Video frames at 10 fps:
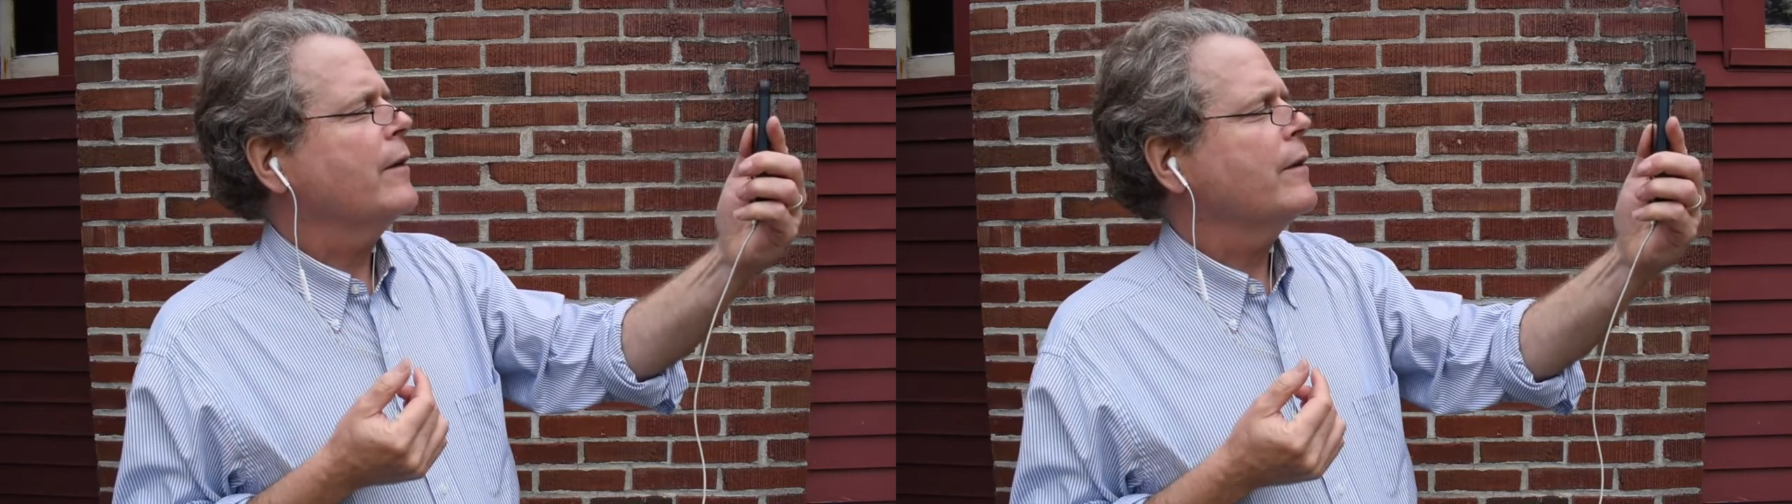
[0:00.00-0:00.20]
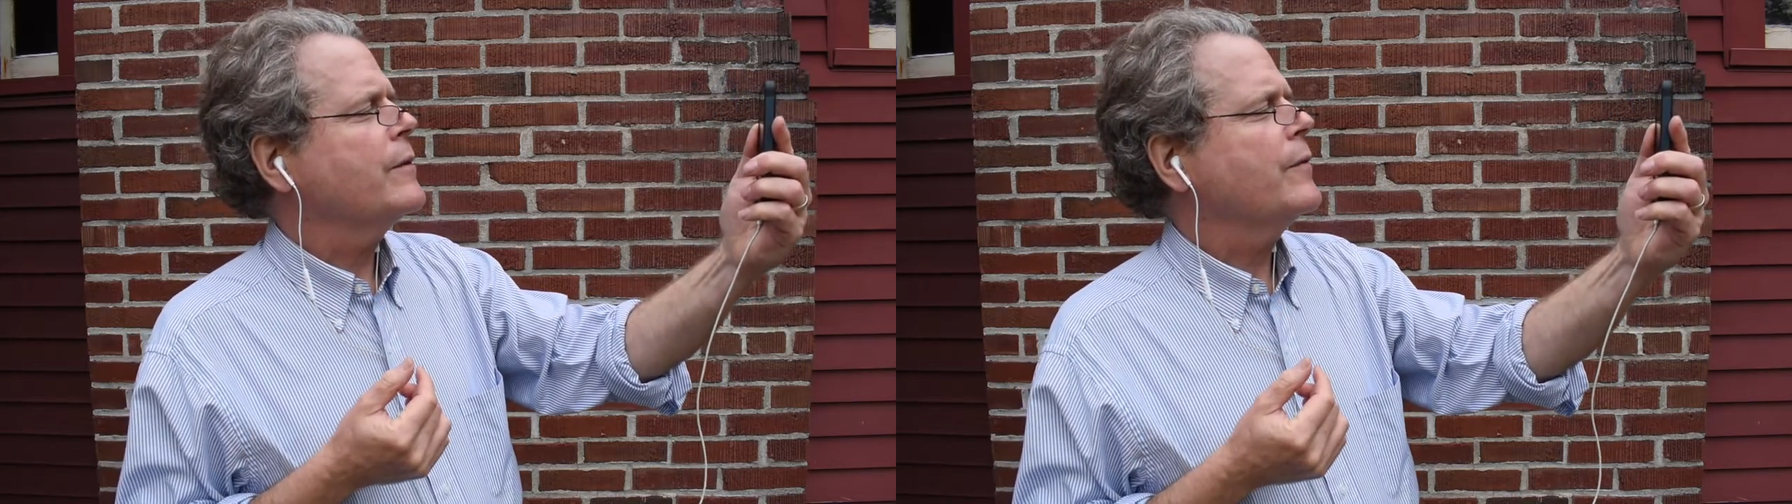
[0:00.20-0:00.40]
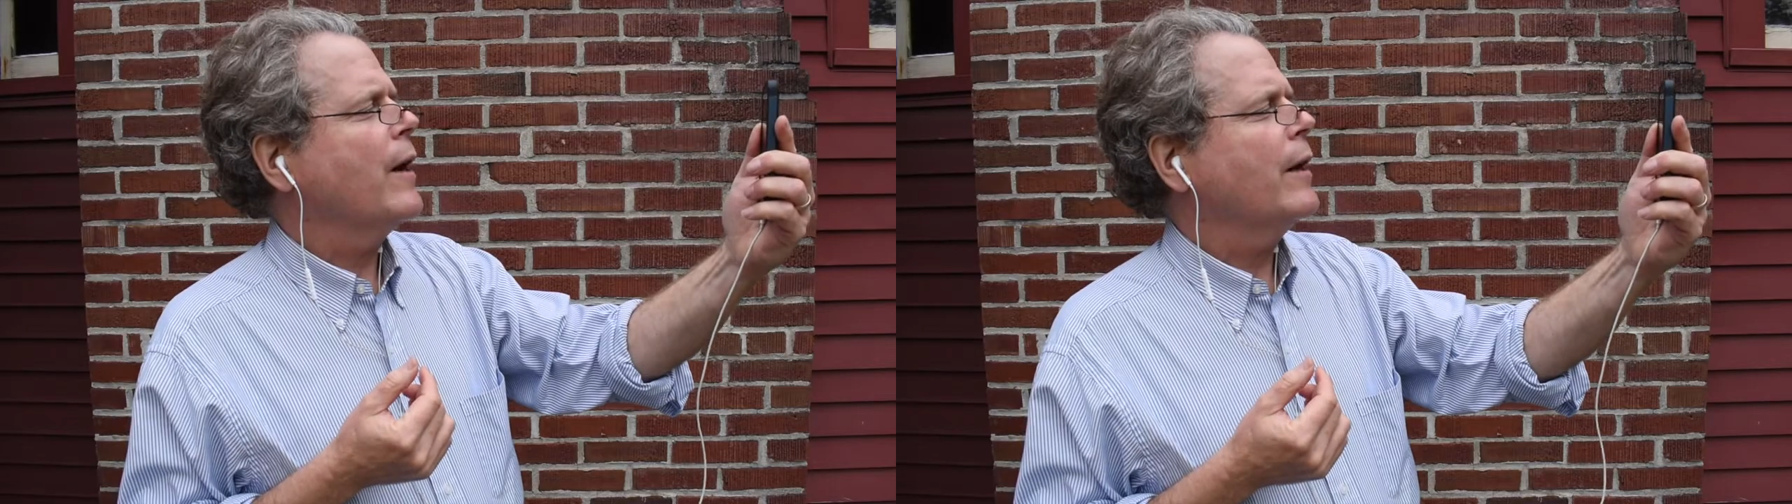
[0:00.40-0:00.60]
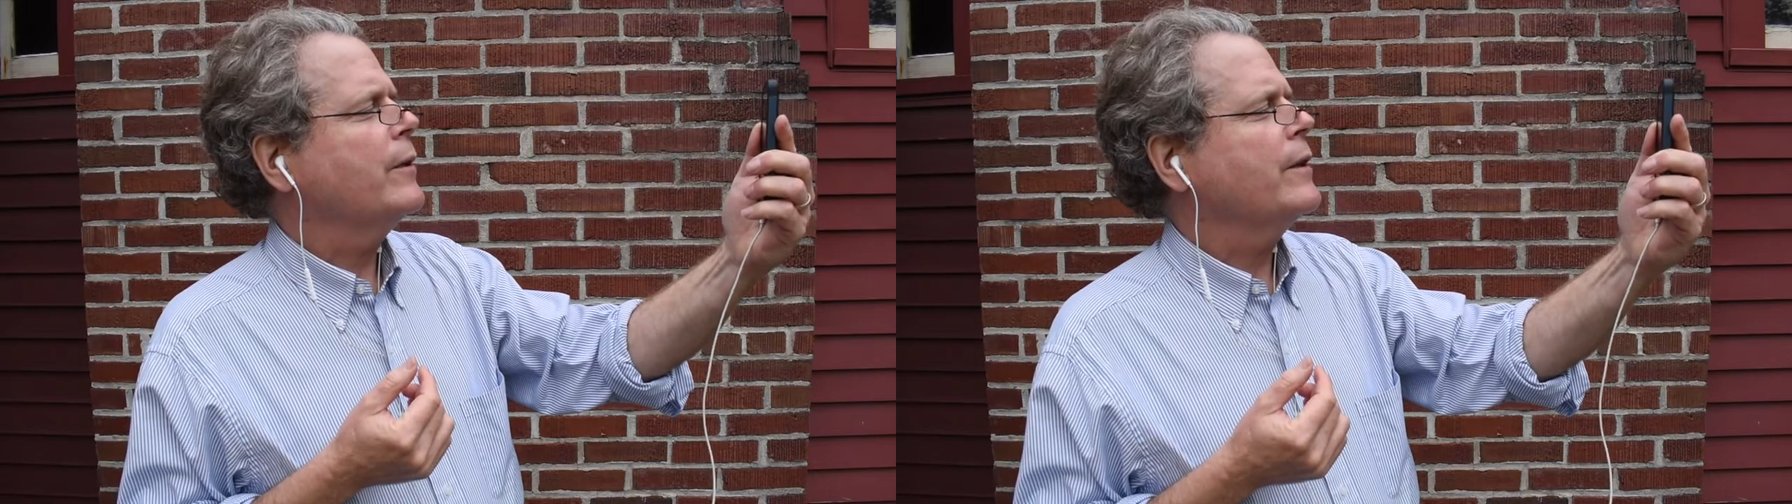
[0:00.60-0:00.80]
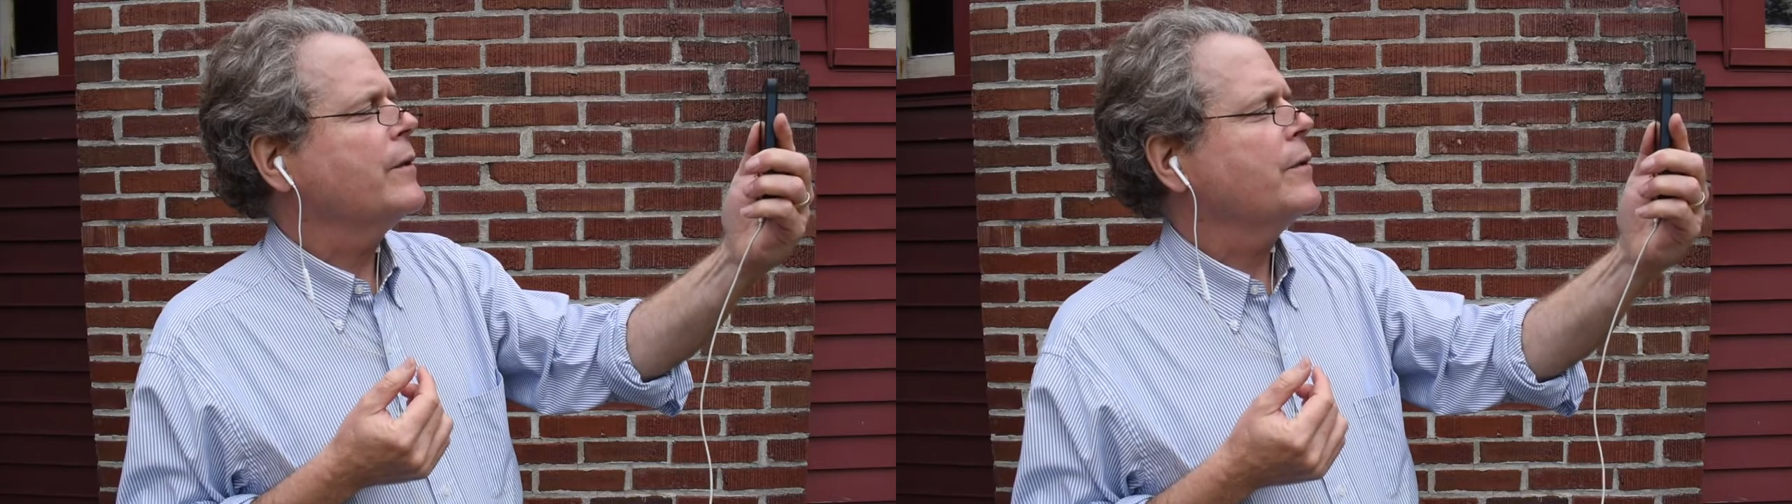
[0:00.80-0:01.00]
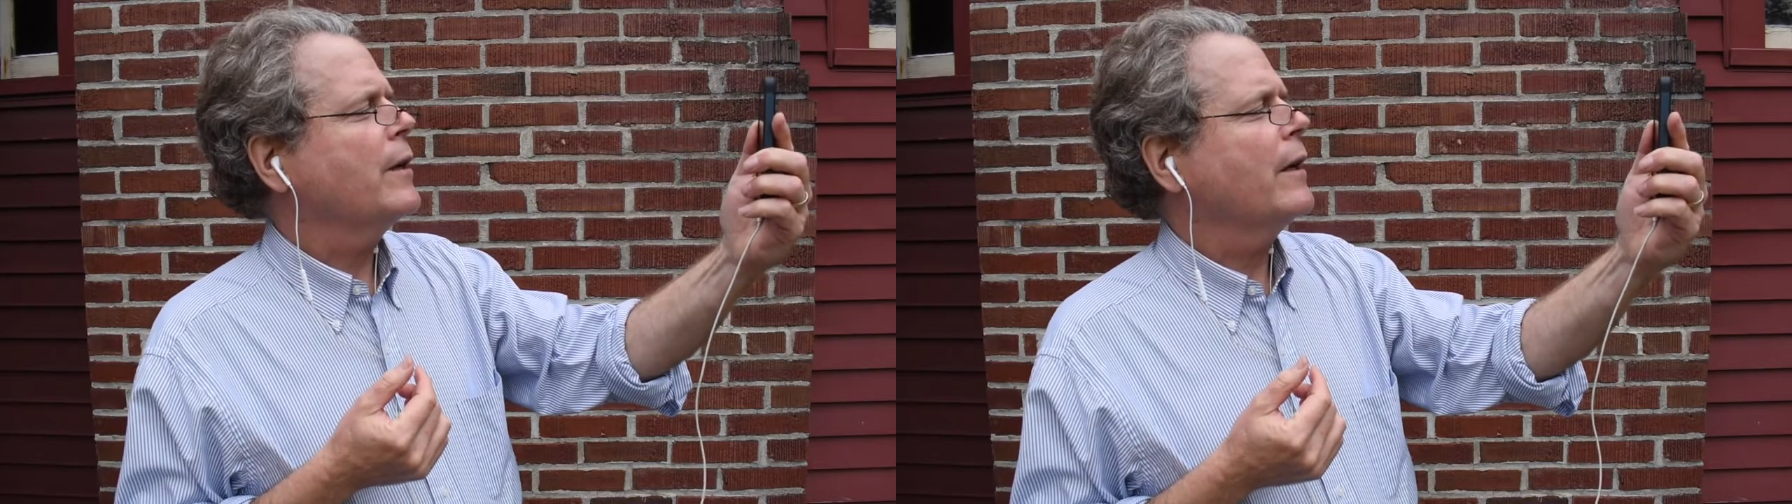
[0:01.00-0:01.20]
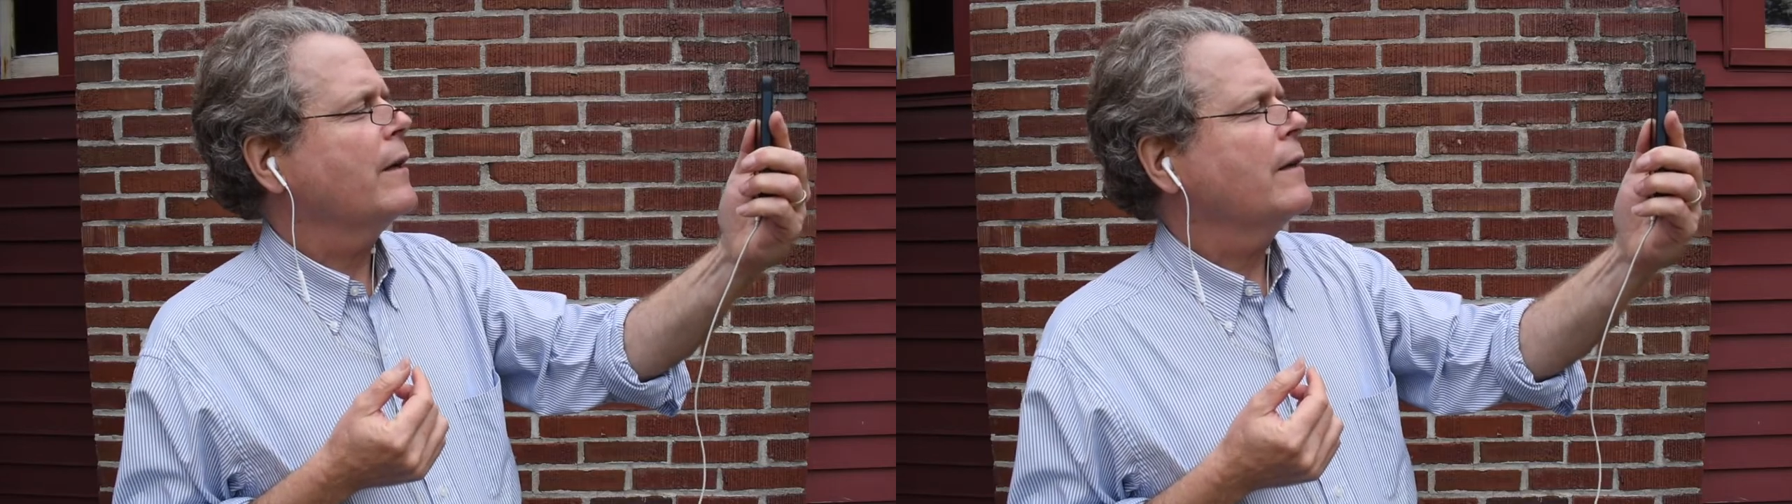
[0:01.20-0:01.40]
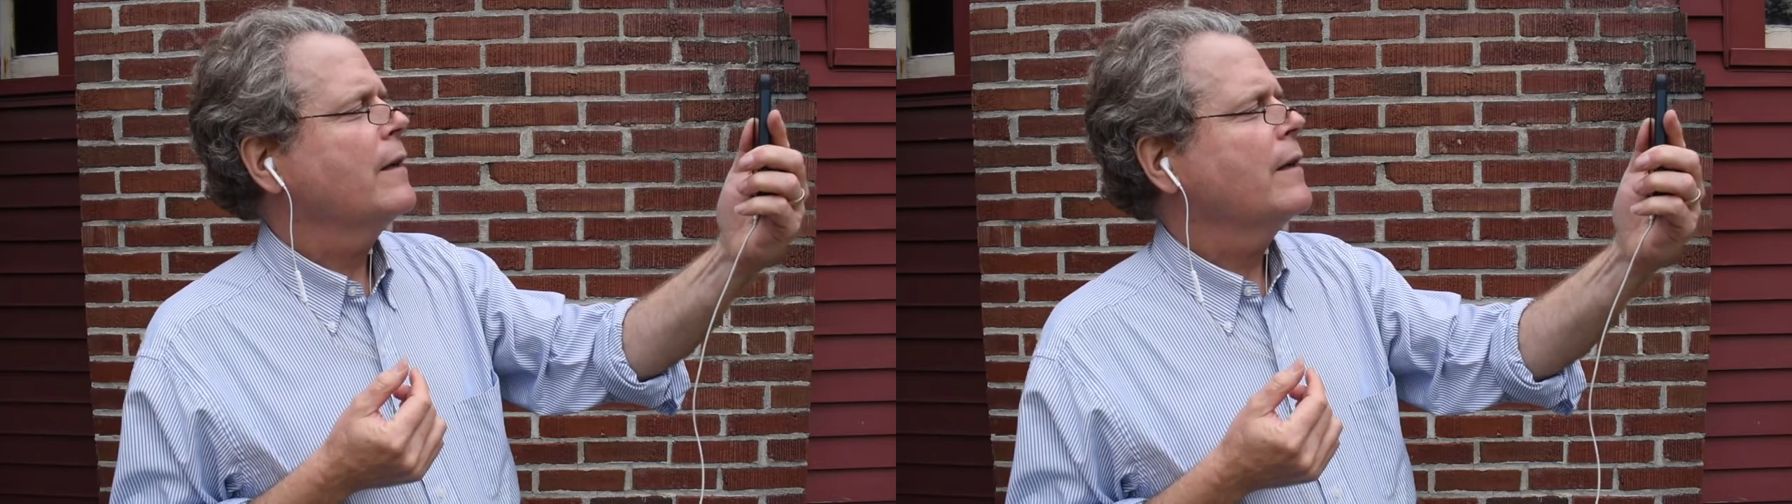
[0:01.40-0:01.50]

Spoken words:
and it's firing the shutter.